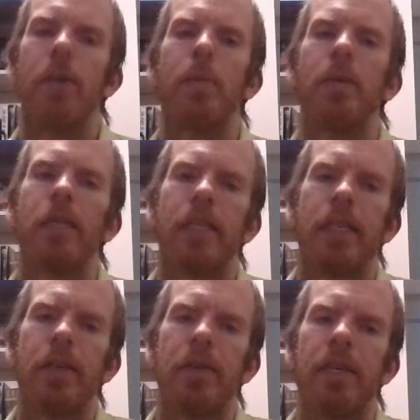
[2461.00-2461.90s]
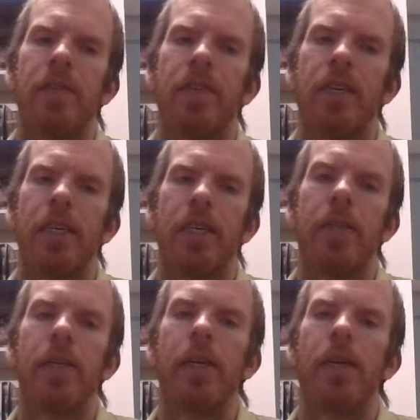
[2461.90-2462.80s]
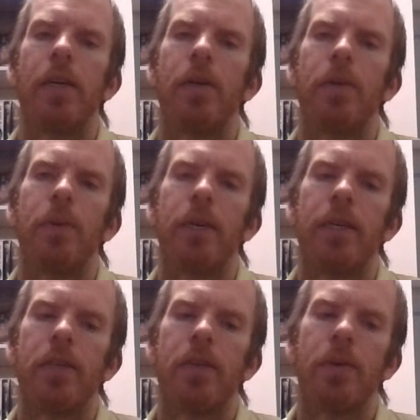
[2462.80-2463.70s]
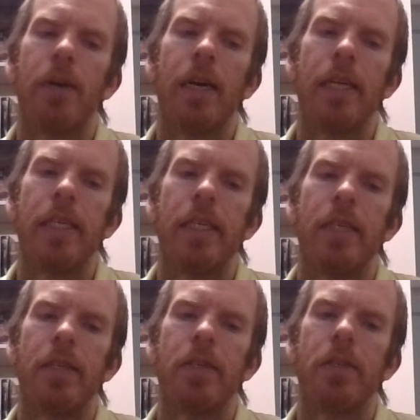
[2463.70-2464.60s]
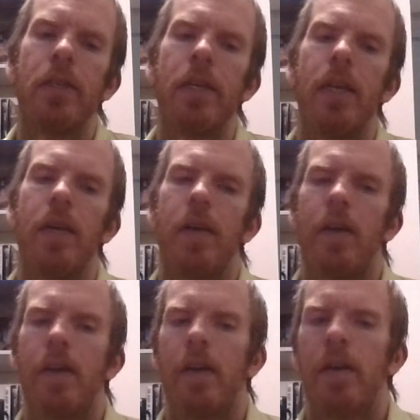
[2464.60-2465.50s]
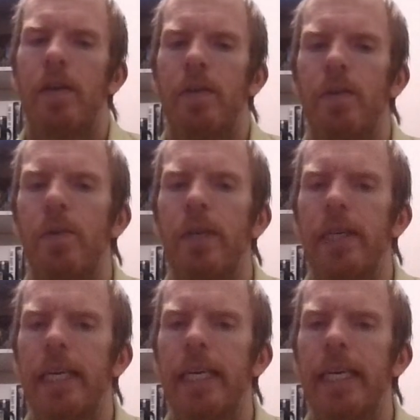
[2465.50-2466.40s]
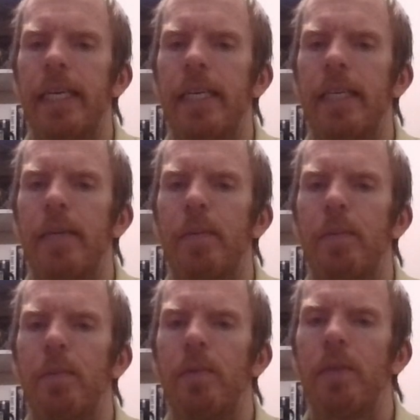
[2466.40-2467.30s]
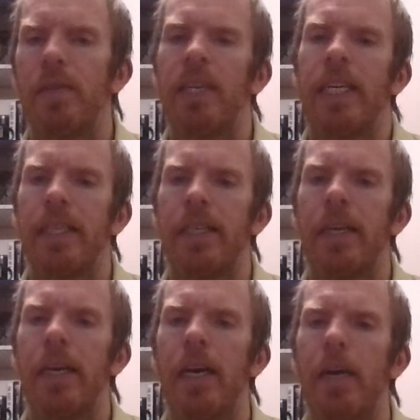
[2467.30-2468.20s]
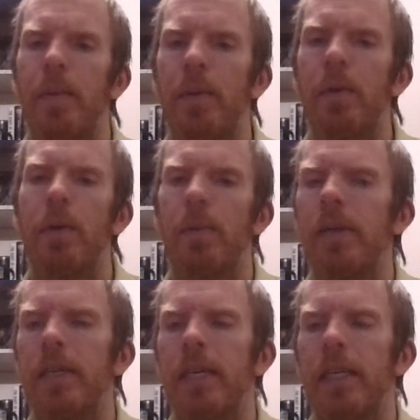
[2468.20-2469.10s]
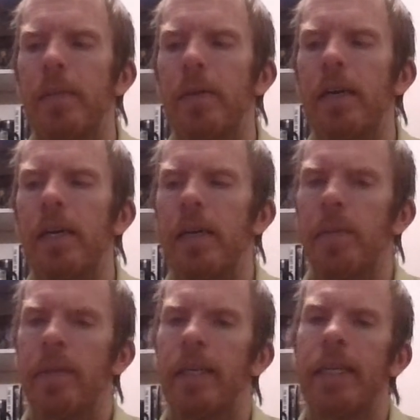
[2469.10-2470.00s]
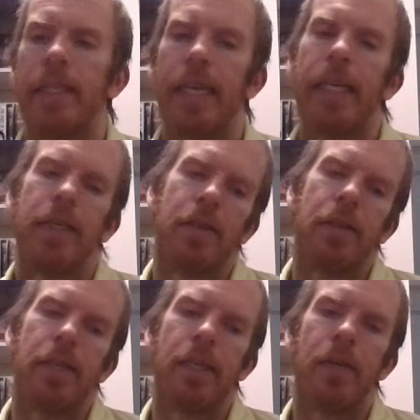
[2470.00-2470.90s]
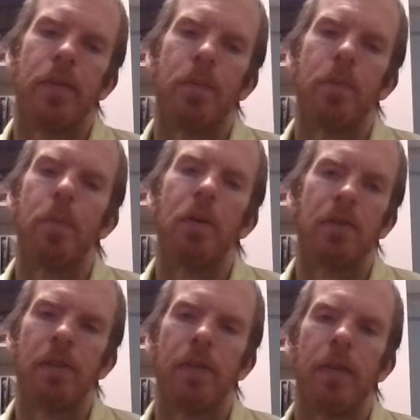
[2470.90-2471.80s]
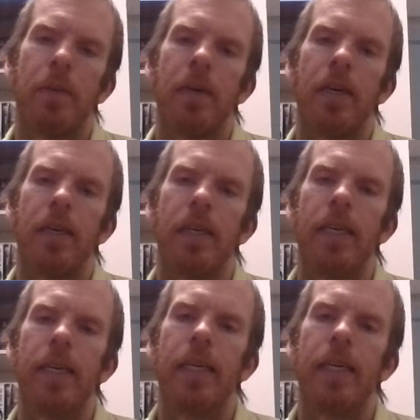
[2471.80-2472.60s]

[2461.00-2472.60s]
or put it in your graveyard, where Scry is look at leave it at the top or put it on the bottom. And then, both of them are